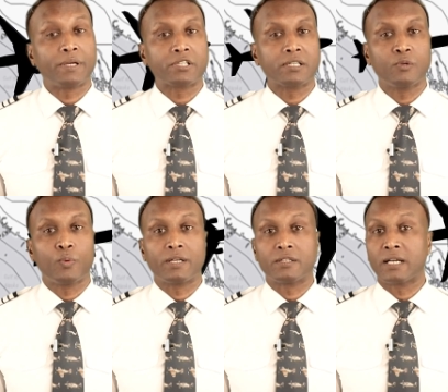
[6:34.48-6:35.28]
especially
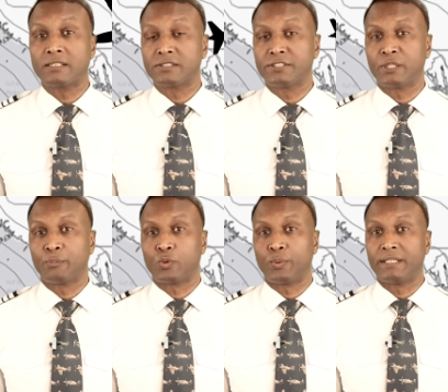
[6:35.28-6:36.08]
when
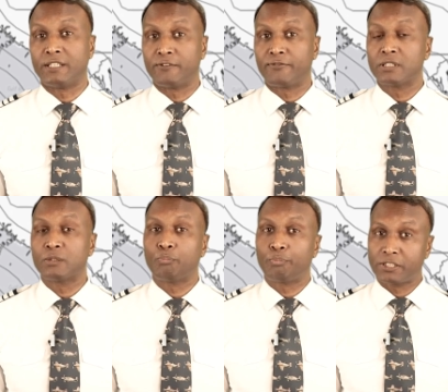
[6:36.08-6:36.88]
transitioning between
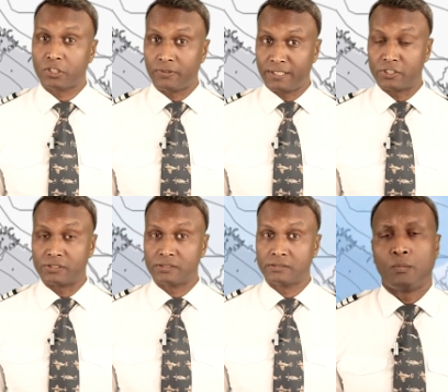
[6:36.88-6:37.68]
different pressure
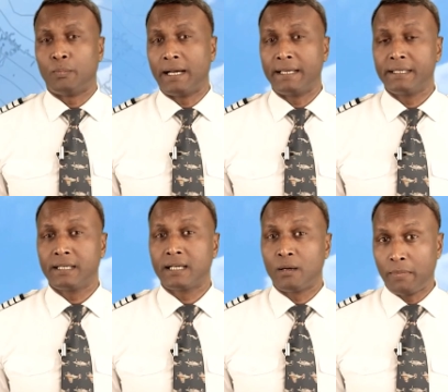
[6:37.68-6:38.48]
regions. By
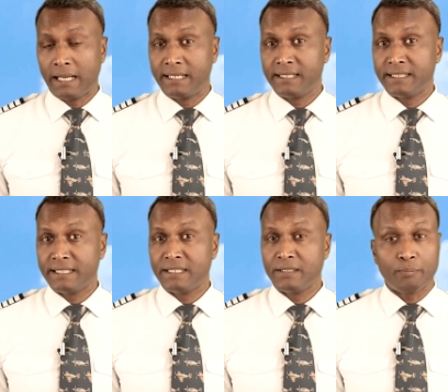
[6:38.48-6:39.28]
combining
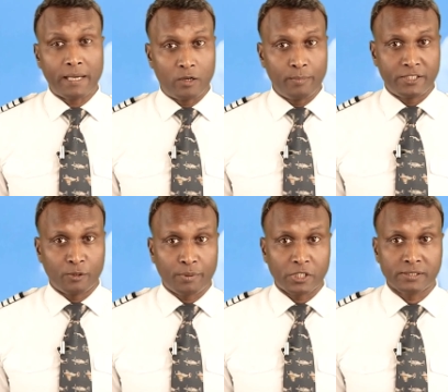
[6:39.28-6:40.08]
the
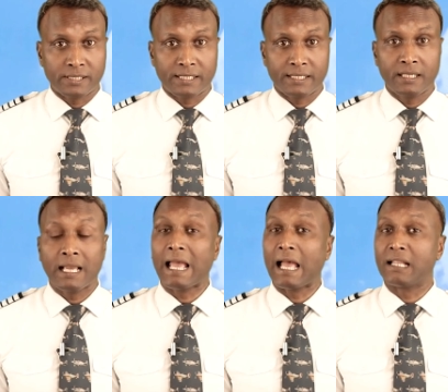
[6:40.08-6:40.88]
barometric pressure setting
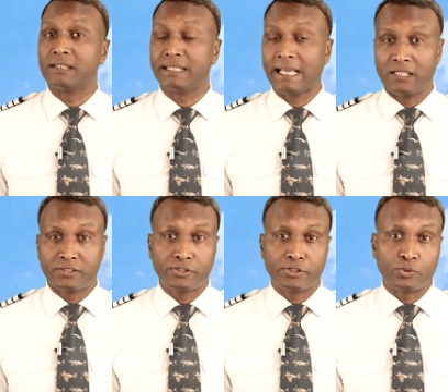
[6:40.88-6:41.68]
and the
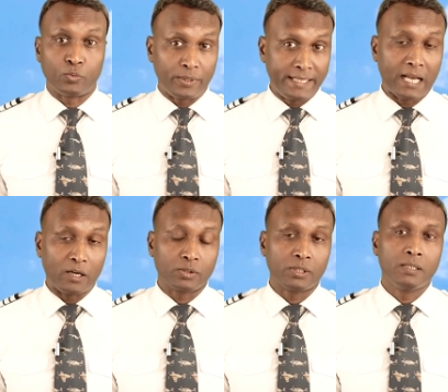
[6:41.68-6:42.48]
altitude
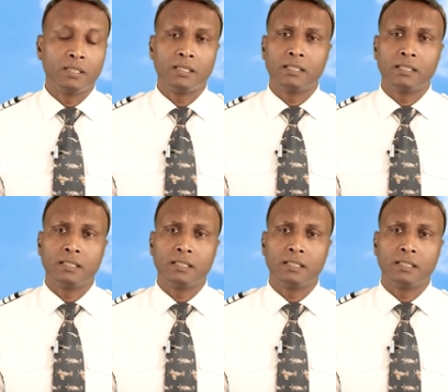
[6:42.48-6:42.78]
readout,